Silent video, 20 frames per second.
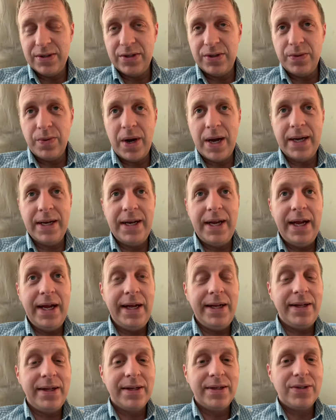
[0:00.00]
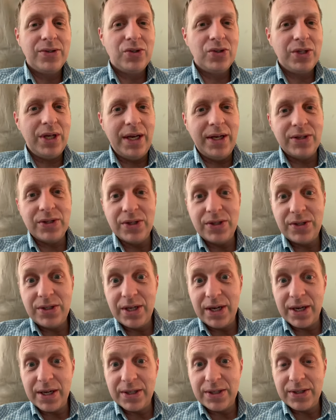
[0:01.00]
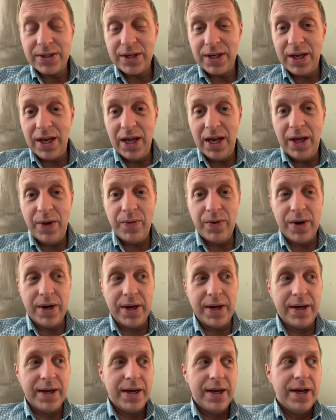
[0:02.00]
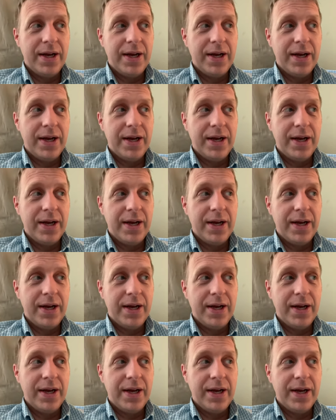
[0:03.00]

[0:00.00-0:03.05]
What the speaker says: Do I need season tickets to Kennywood?